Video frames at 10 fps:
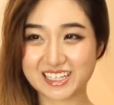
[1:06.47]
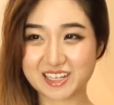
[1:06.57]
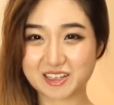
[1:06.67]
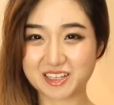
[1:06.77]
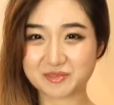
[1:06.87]

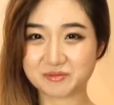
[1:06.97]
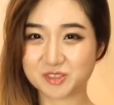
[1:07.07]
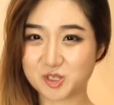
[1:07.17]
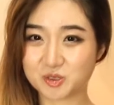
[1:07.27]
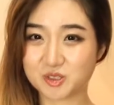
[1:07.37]
I
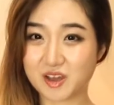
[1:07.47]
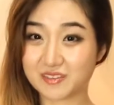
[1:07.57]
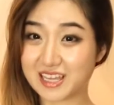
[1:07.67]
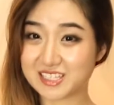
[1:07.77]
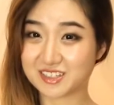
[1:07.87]
don't know how
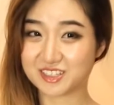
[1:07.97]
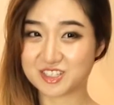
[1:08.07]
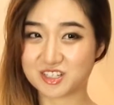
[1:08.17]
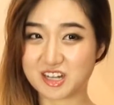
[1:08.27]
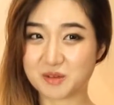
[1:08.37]
that's going to
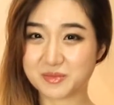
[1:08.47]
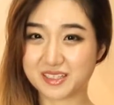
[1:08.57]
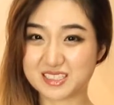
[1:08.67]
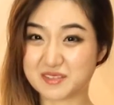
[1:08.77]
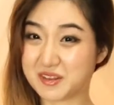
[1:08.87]
turn out
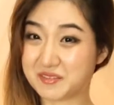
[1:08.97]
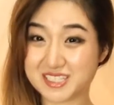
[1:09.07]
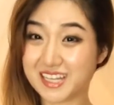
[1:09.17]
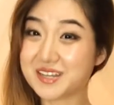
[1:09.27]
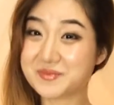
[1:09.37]
because I've never
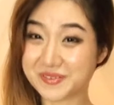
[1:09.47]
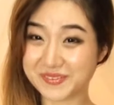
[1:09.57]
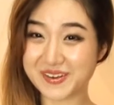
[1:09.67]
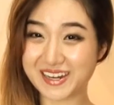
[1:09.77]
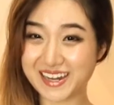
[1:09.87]
done it
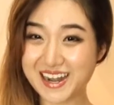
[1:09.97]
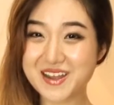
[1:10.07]
before,